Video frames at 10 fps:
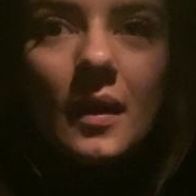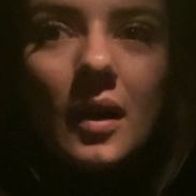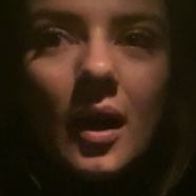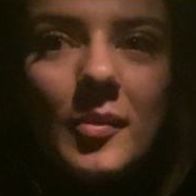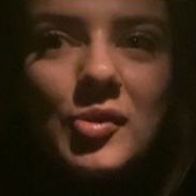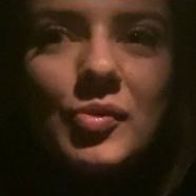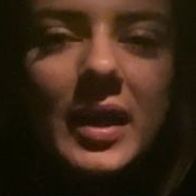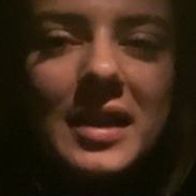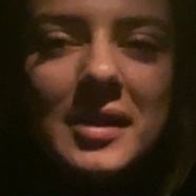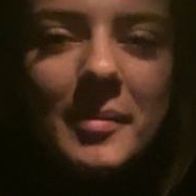I'm as
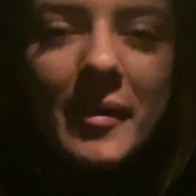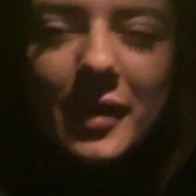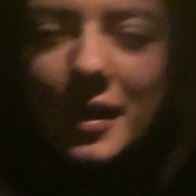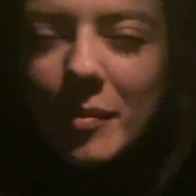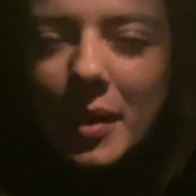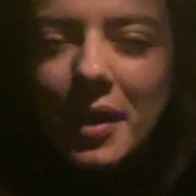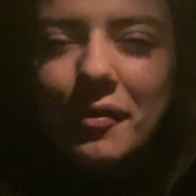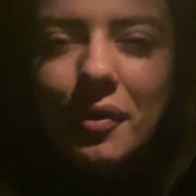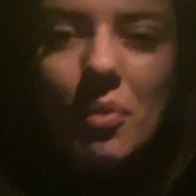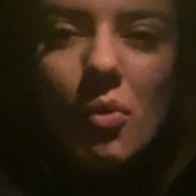ready as I'm ever going to be
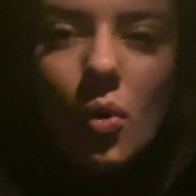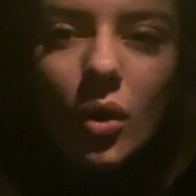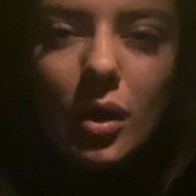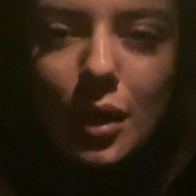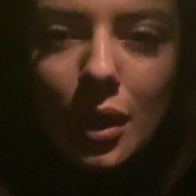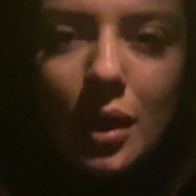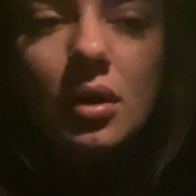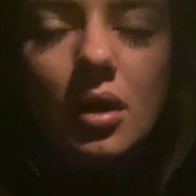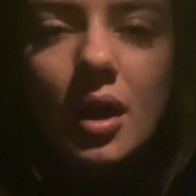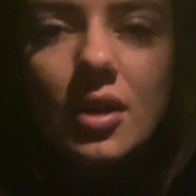for a walk.
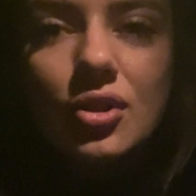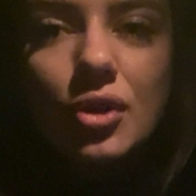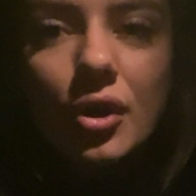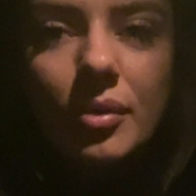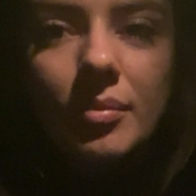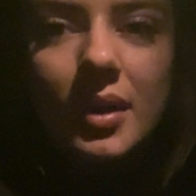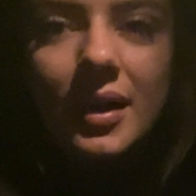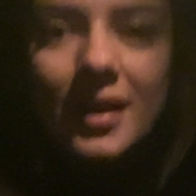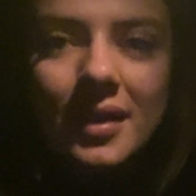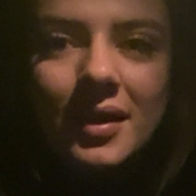I just hope
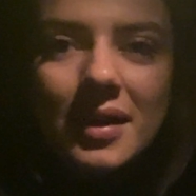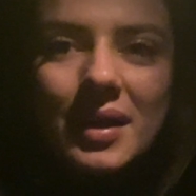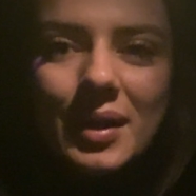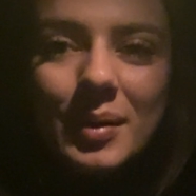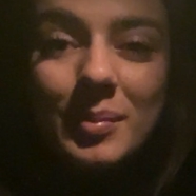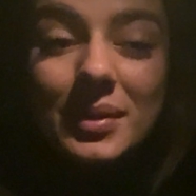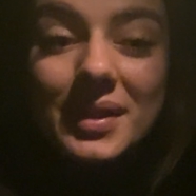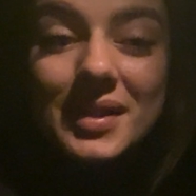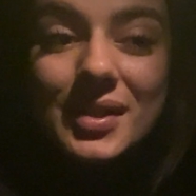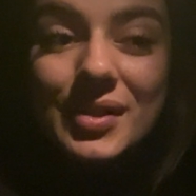my
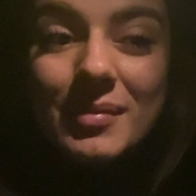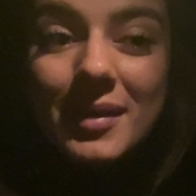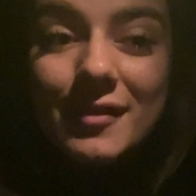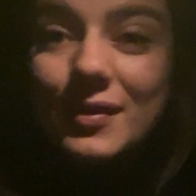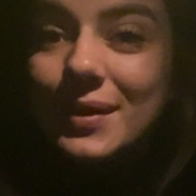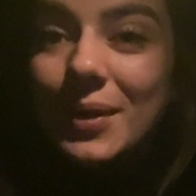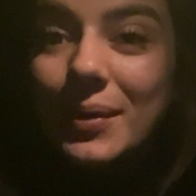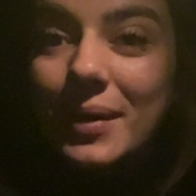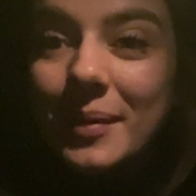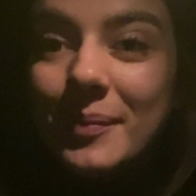blisters on my foot.
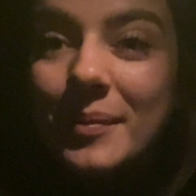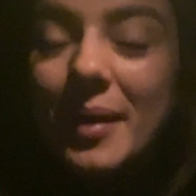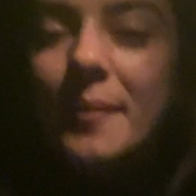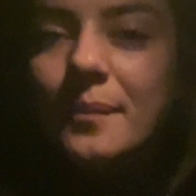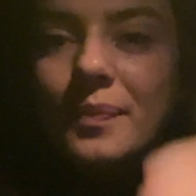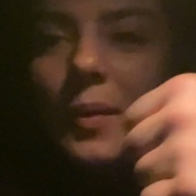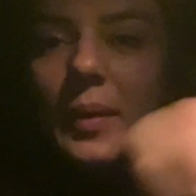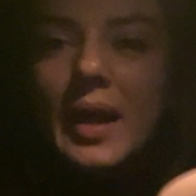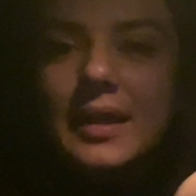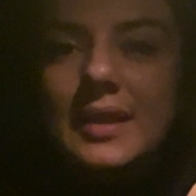Hold up. But oh, we
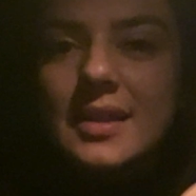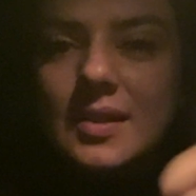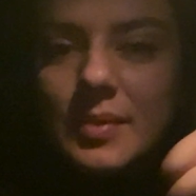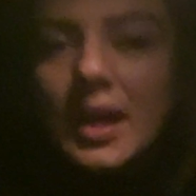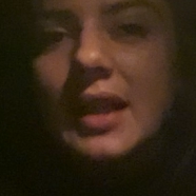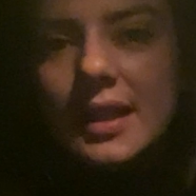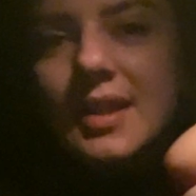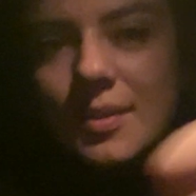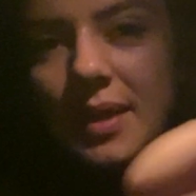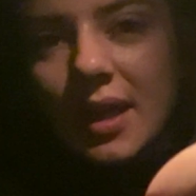got this. We got
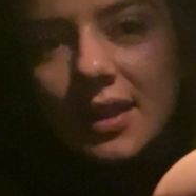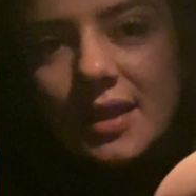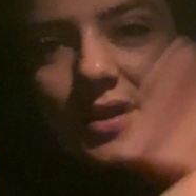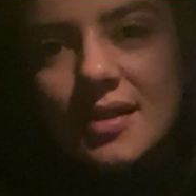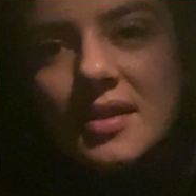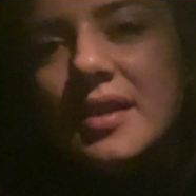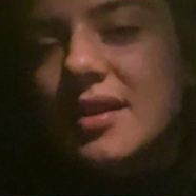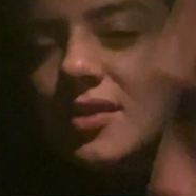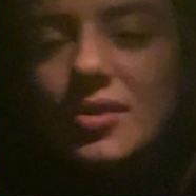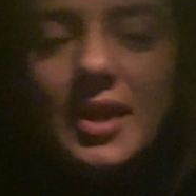this. We got this.
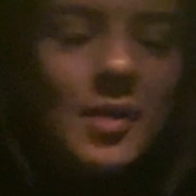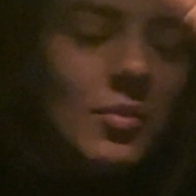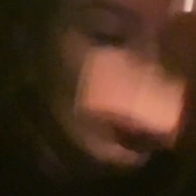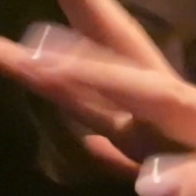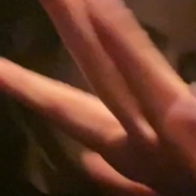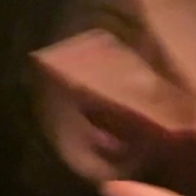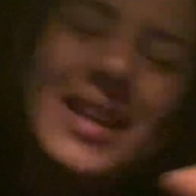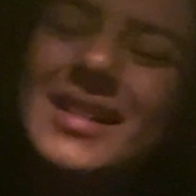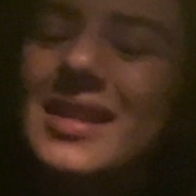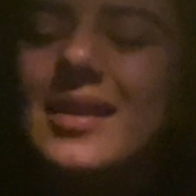62k walk.
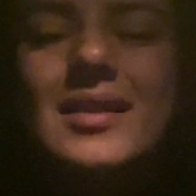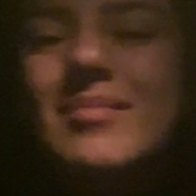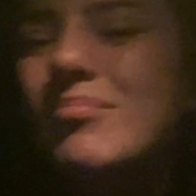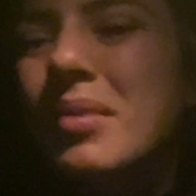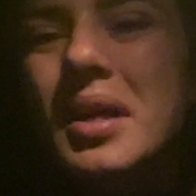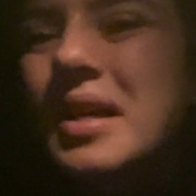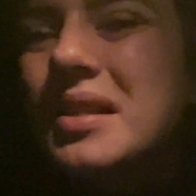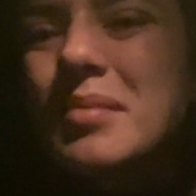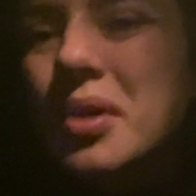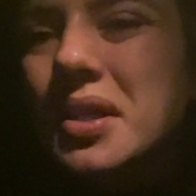Easy.
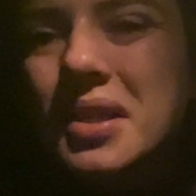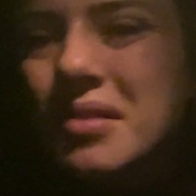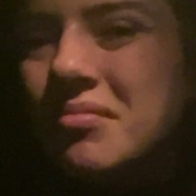Easy breezy.